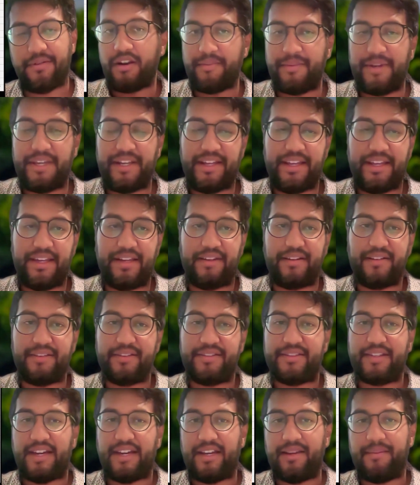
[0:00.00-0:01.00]

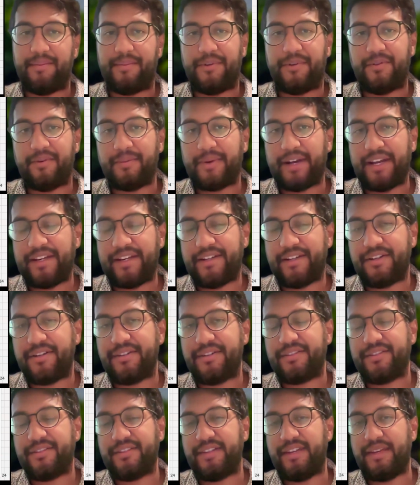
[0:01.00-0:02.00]
automating sign up and
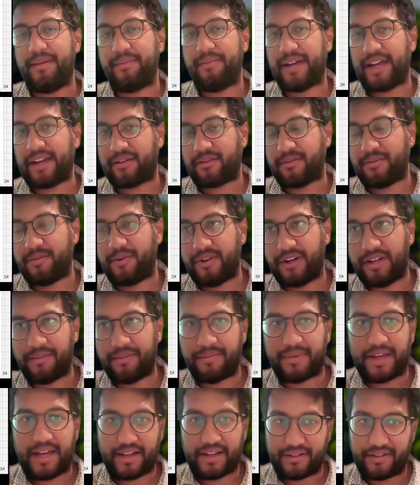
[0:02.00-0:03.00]
reminders, impact
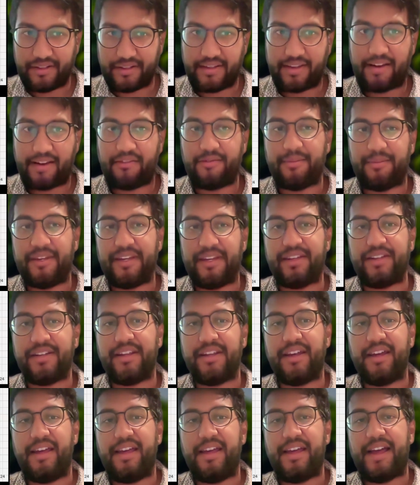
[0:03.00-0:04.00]
reporting back to the
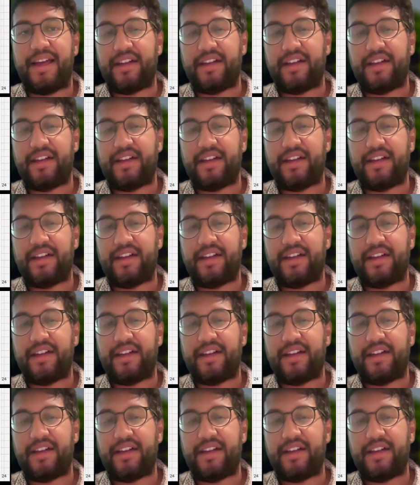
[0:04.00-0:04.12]
government,